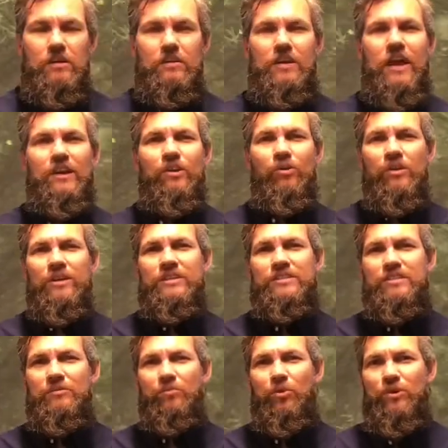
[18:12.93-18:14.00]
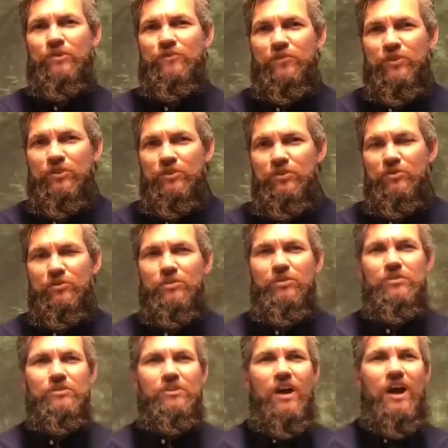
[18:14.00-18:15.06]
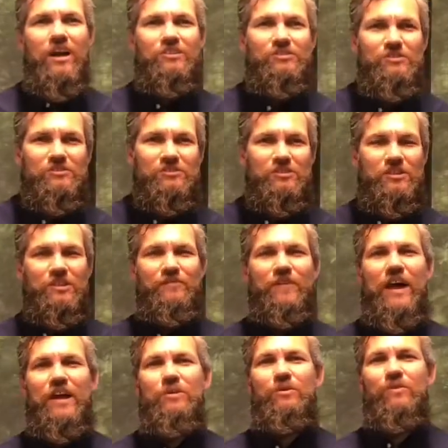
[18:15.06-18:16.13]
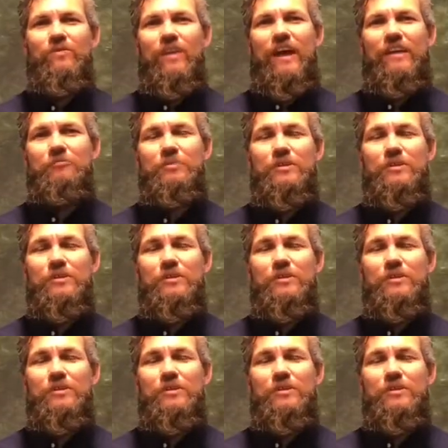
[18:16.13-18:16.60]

Not only is it important for you doctors on the value of life,